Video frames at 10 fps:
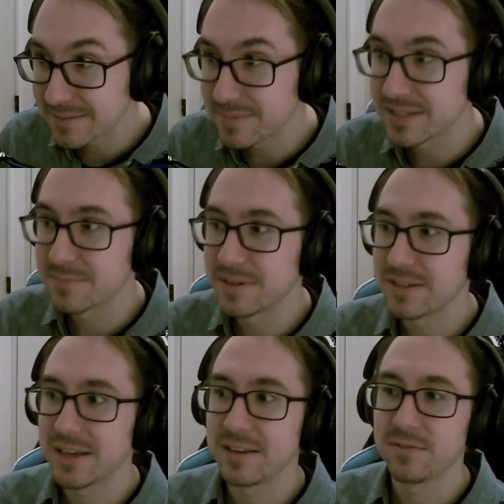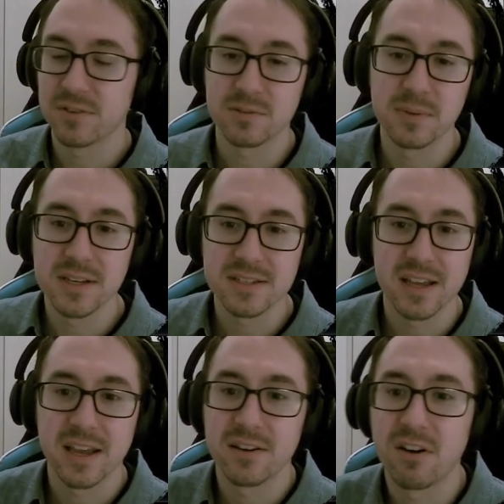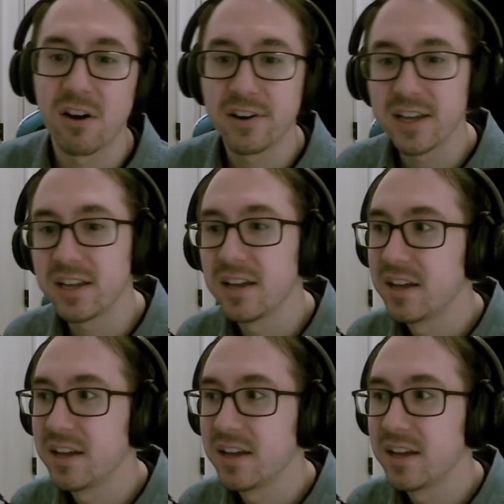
Mistman getting first place, and Arnie.